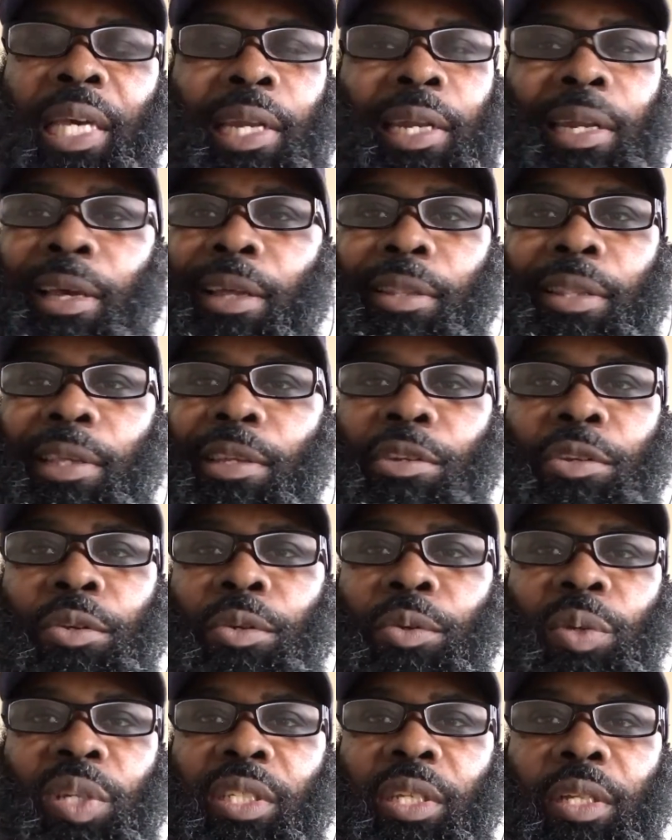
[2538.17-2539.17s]
Nothing
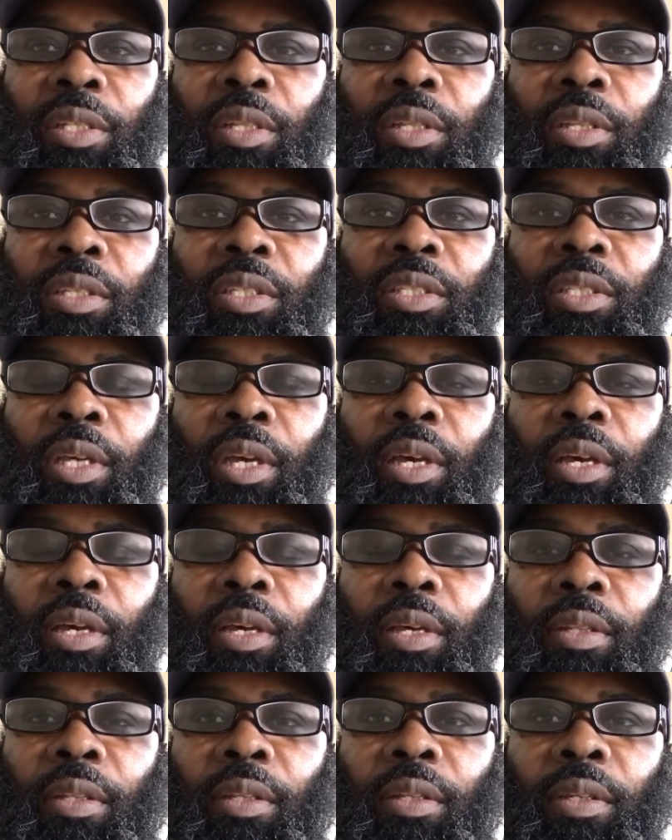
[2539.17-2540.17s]
new is under the sun.
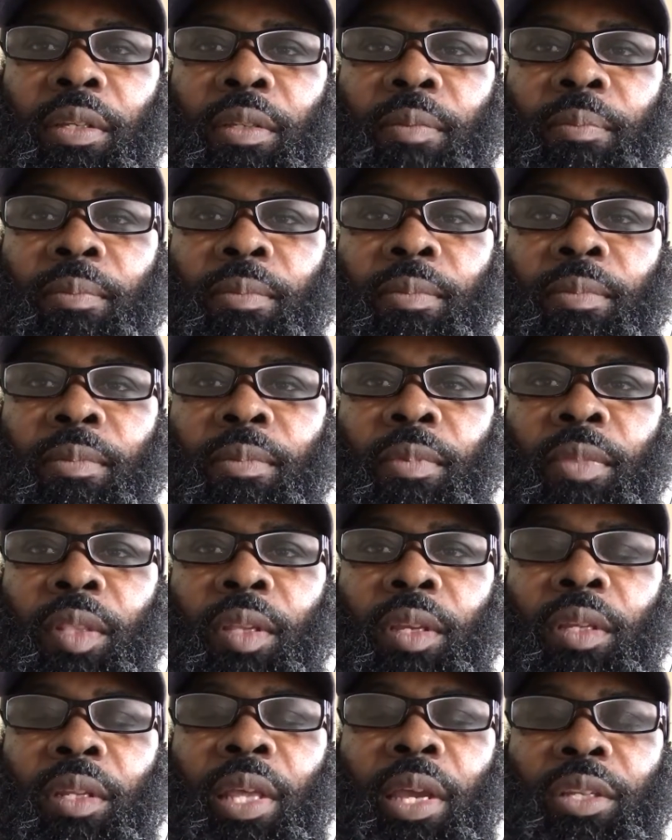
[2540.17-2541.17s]

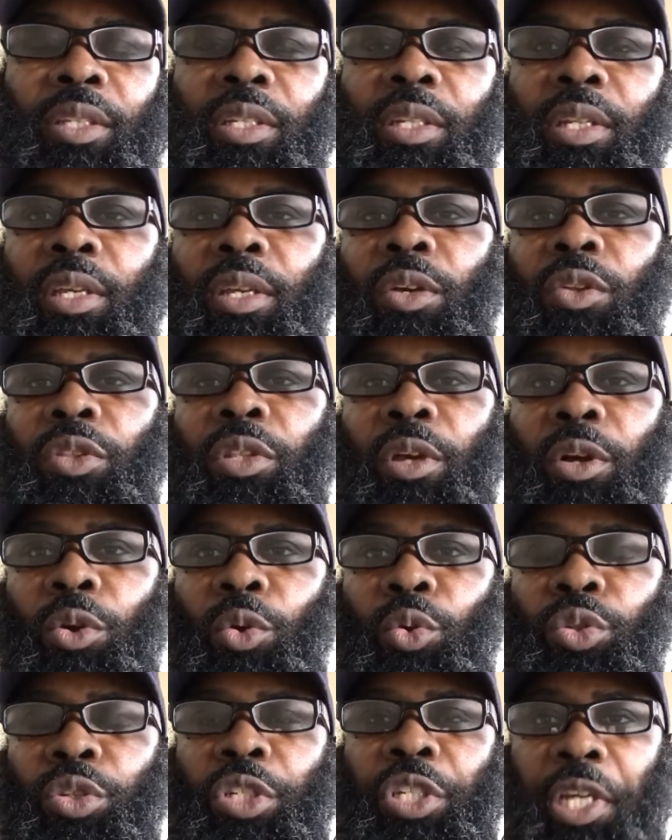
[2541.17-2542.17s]
There are still
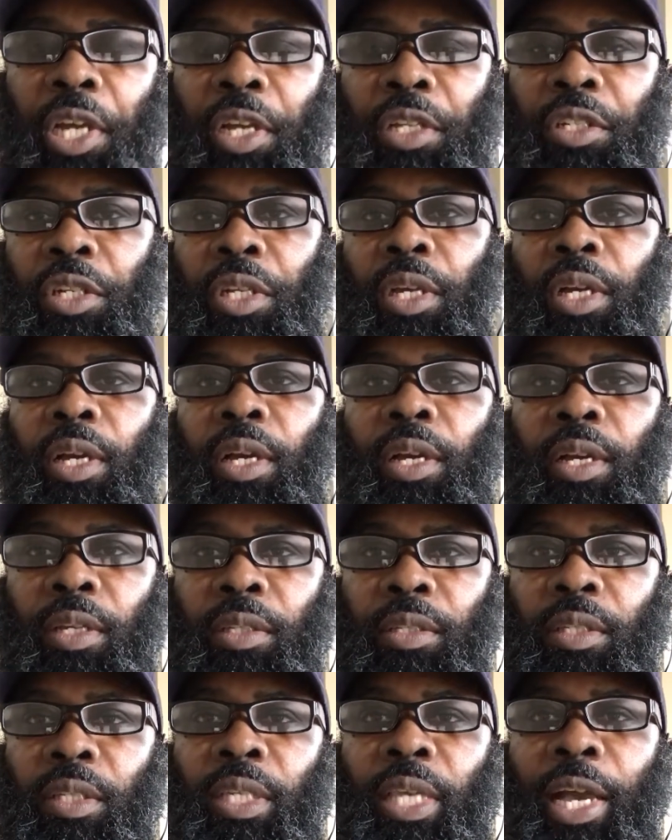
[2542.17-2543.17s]
those judging
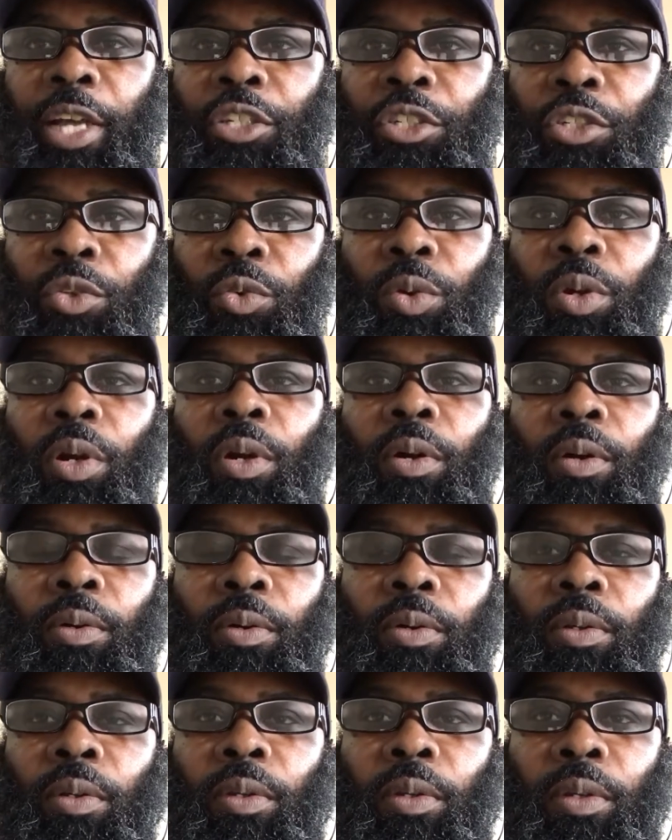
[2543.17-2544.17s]
us, Yasharal,
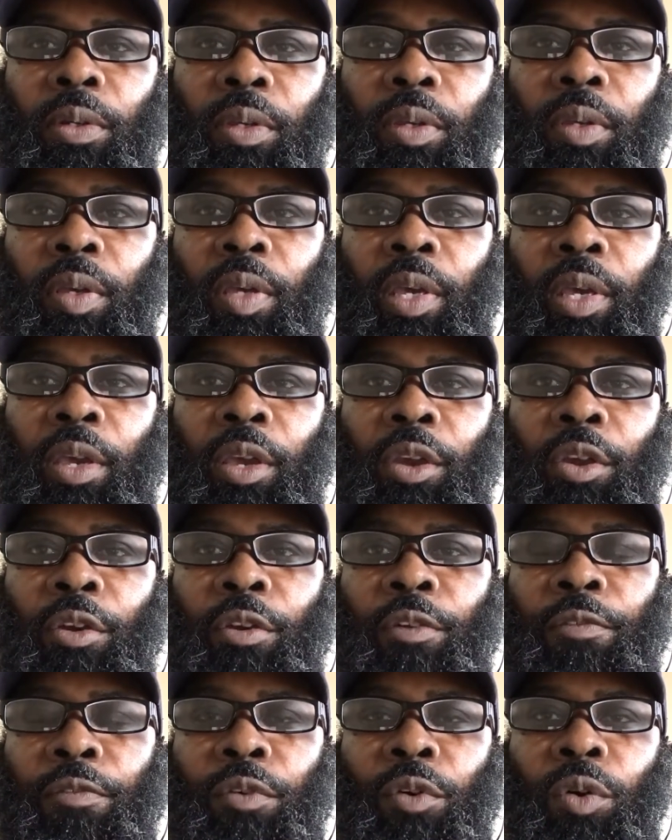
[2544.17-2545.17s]

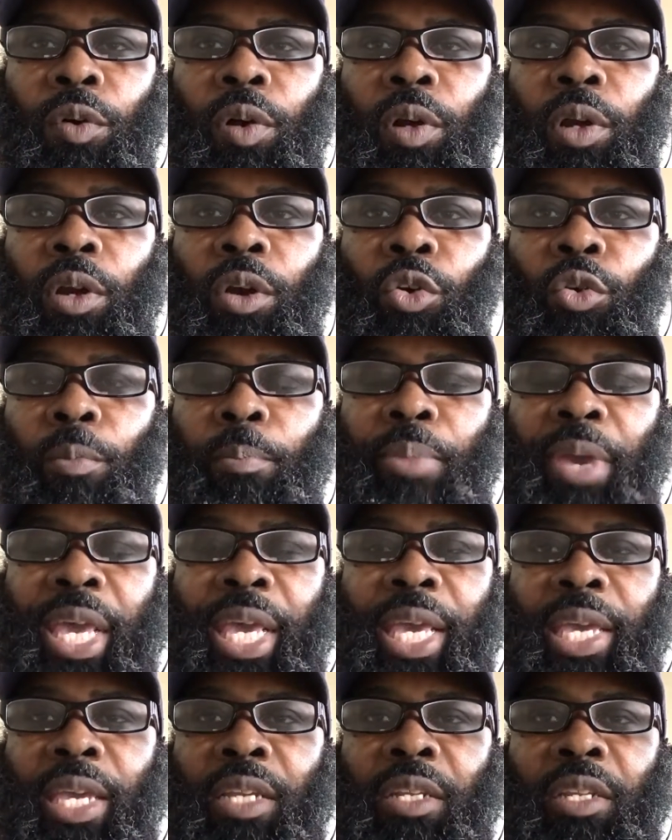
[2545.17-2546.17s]
for
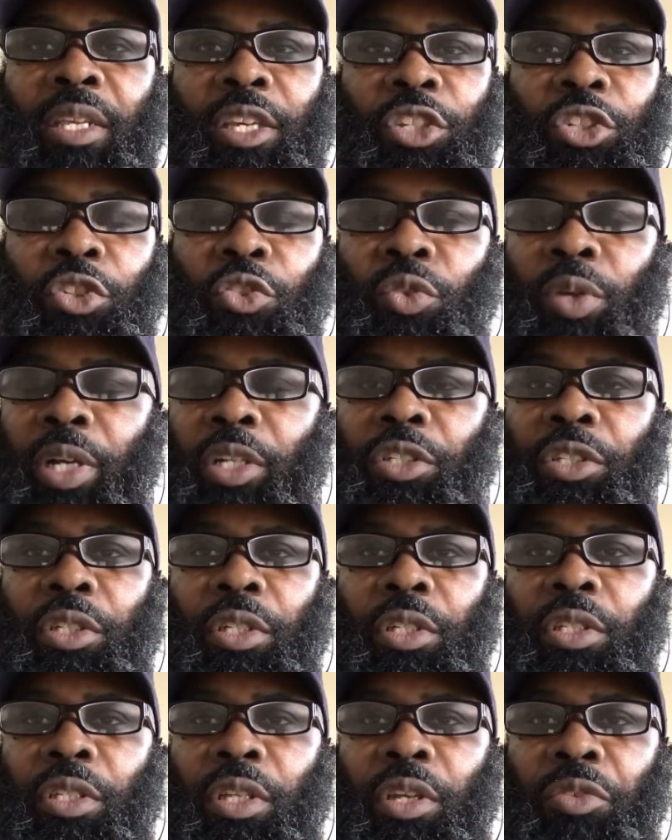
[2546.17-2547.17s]
obeying the
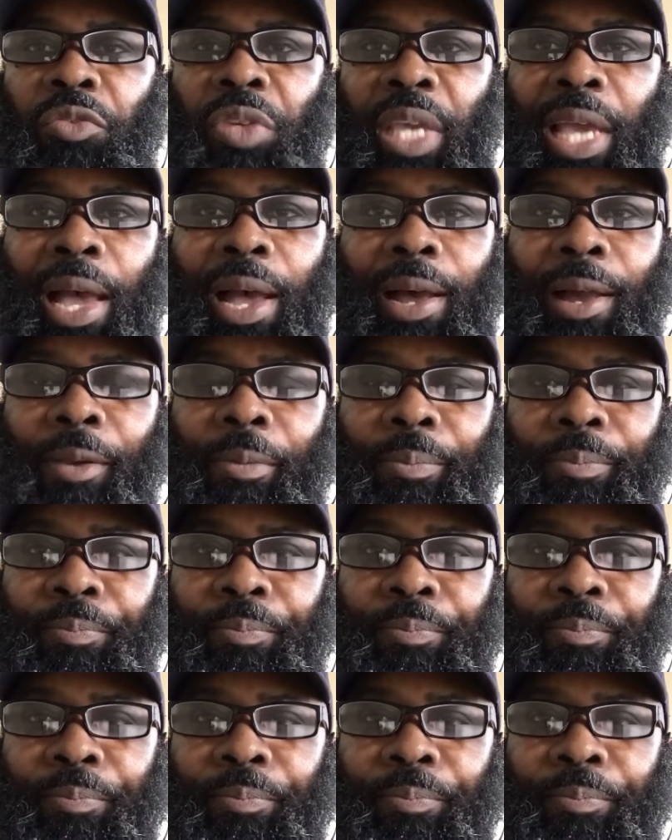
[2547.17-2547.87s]
instructions of Yah